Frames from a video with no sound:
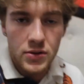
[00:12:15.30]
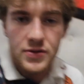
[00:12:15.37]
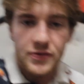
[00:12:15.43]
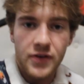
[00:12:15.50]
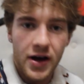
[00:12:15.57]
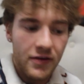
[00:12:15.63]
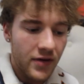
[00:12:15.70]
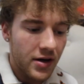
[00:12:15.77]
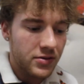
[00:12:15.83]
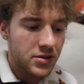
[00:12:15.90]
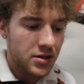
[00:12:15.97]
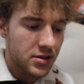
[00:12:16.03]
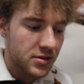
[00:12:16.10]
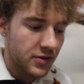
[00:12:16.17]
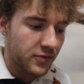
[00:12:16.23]
it's 5
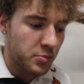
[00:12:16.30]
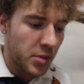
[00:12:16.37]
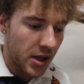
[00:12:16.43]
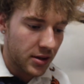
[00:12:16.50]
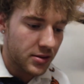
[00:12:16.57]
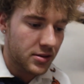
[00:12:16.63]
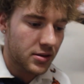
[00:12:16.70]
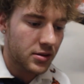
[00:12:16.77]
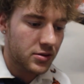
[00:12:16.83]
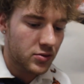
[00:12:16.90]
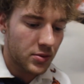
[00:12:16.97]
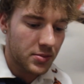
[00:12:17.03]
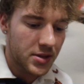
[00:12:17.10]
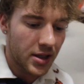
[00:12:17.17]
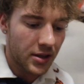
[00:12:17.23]
ounces of baked
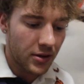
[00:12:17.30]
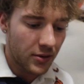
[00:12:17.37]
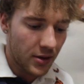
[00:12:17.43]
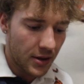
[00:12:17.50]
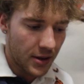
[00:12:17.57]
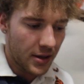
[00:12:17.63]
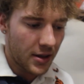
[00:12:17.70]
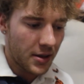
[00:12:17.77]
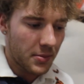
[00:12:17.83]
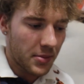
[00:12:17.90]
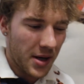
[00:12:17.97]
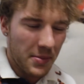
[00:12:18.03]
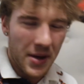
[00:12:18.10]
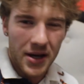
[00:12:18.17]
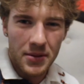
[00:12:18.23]
sweet potato,
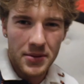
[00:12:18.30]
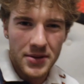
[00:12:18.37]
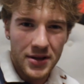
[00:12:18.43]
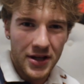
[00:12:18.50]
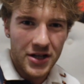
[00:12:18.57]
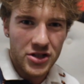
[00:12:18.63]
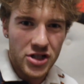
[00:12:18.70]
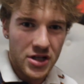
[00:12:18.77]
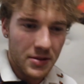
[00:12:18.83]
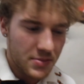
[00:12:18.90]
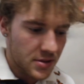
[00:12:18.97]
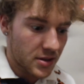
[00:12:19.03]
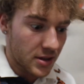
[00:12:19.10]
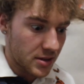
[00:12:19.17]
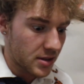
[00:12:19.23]
but I make them into like
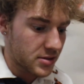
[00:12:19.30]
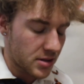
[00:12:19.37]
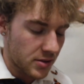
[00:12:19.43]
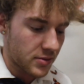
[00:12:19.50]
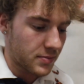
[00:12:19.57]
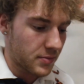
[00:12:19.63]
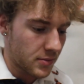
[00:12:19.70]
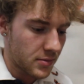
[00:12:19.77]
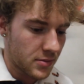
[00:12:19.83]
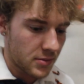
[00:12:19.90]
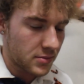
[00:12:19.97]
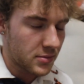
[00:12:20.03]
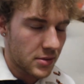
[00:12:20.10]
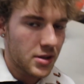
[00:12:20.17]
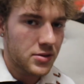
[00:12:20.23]
chips and they taste like,
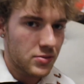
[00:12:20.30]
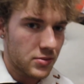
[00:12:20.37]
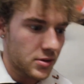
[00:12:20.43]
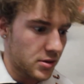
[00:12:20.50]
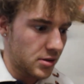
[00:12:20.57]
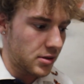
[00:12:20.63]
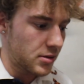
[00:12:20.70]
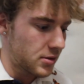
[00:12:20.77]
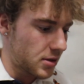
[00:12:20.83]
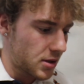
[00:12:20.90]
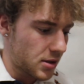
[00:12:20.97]
it's really good.